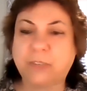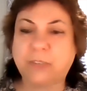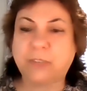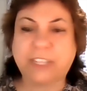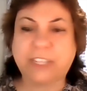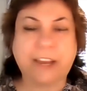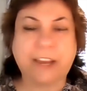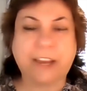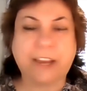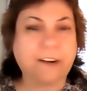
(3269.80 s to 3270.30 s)

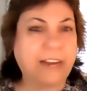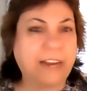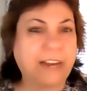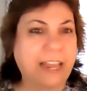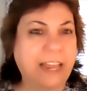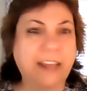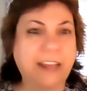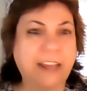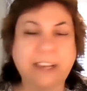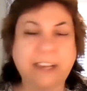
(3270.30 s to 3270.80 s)
scary
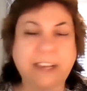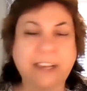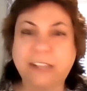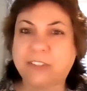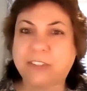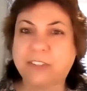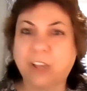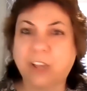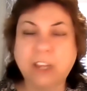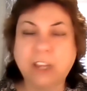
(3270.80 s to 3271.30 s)
and
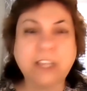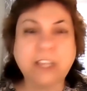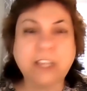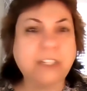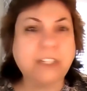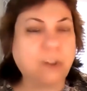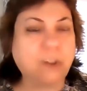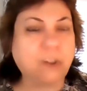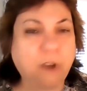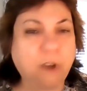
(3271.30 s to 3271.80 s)
it's it's
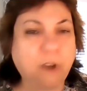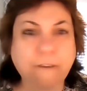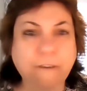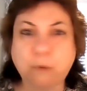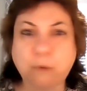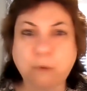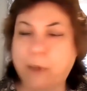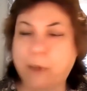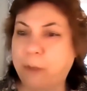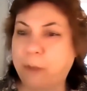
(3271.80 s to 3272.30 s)
so
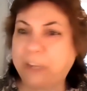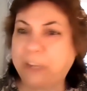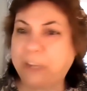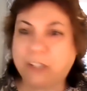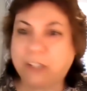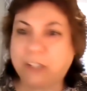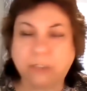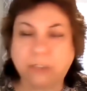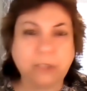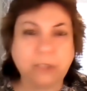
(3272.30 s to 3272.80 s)
overwhelming.
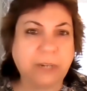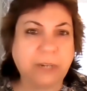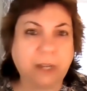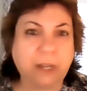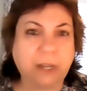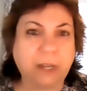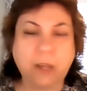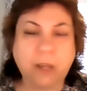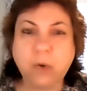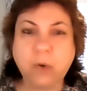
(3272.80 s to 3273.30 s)
Don't do it
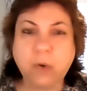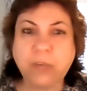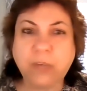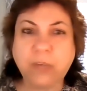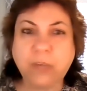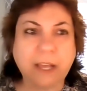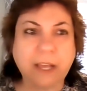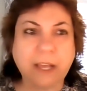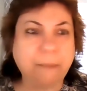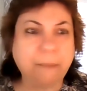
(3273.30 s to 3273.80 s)
alone.
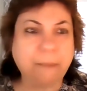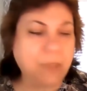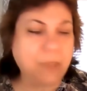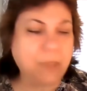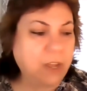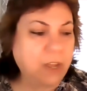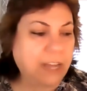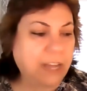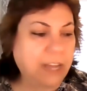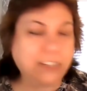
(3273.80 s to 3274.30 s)
Um,
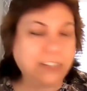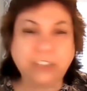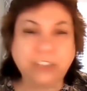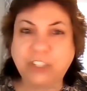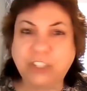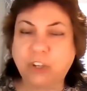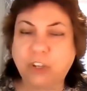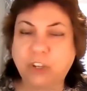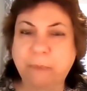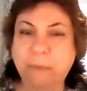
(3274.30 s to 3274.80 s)
I told you it
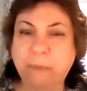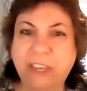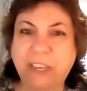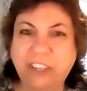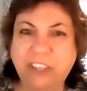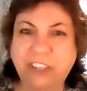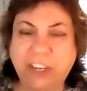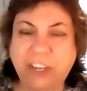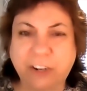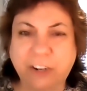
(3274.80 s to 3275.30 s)
took me a
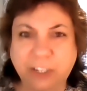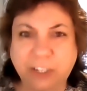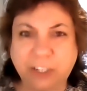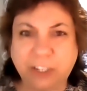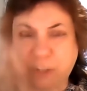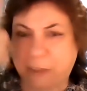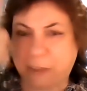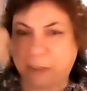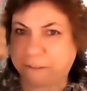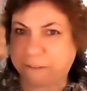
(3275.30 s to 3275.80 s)
year to do
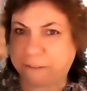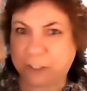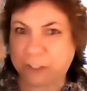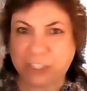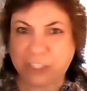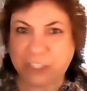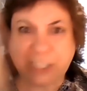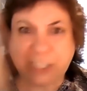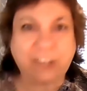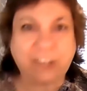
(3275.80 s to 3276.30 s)
my first
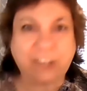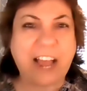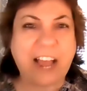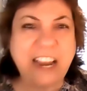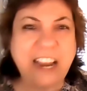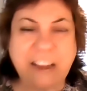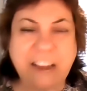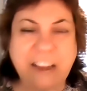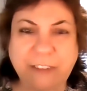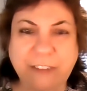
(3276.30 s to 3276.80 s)
deal. I
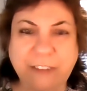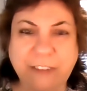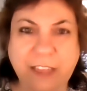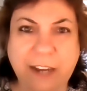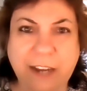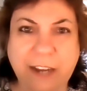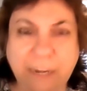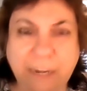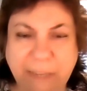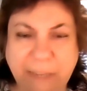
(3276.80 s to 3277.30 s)
never thought
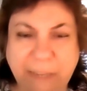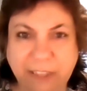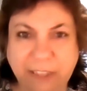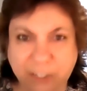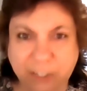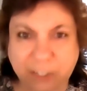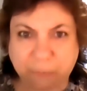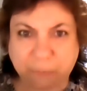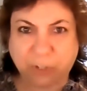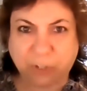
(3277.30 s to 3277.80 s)
I'd be
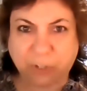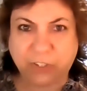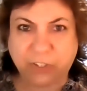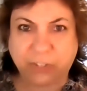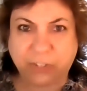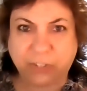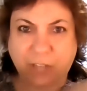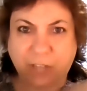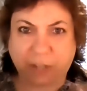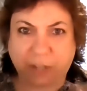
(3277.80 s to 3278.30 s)
this person
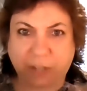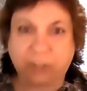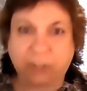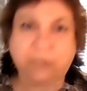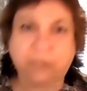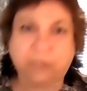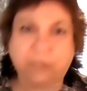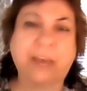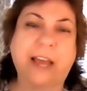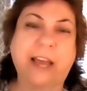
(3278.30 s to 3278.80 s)
talking to you
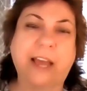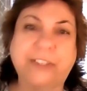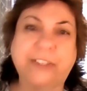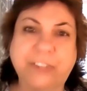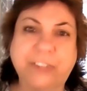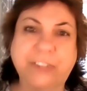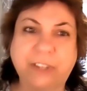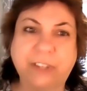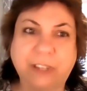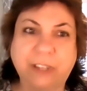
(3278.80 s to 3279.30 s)

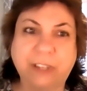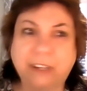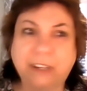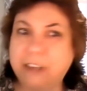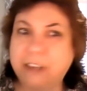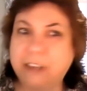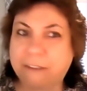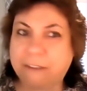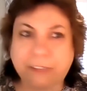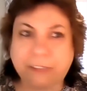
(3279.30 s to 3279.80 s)
guys
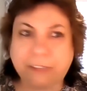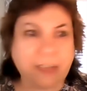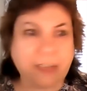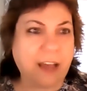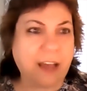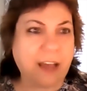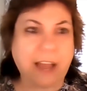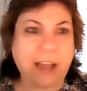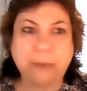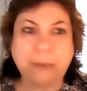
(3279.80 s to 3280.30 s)
never
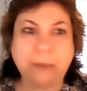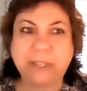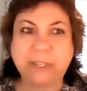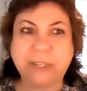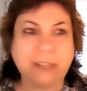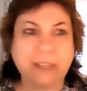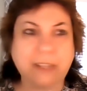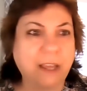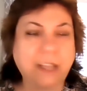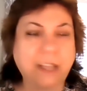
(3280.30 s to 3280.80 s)
thought. I was
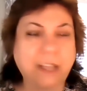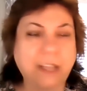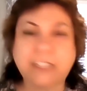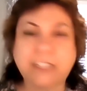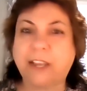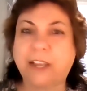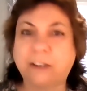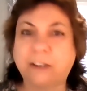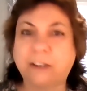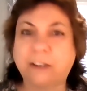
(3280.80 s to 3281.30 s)

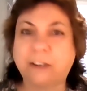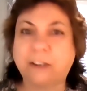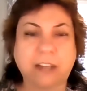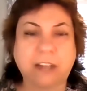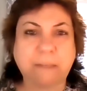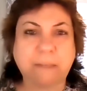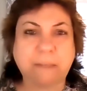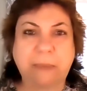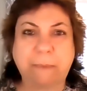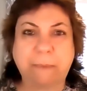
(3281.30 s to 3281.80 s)
scared to talk to
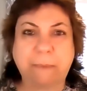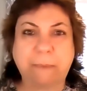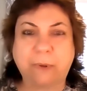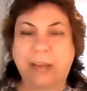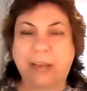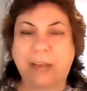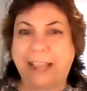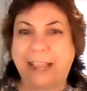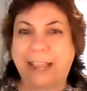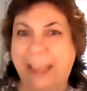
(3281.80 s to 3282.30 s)
people.
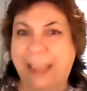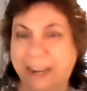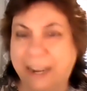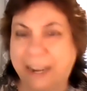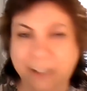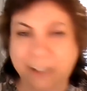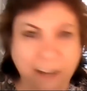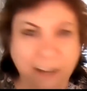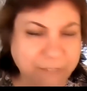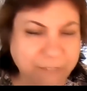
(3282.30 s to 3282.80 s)
I hated
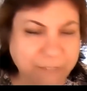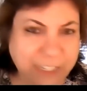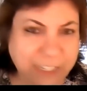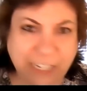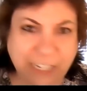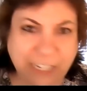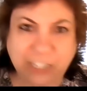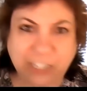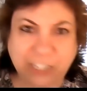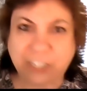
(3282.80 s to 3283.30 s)

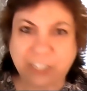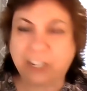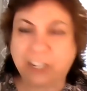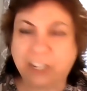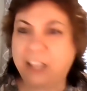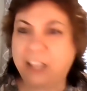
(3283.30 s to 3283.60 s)
confrontation.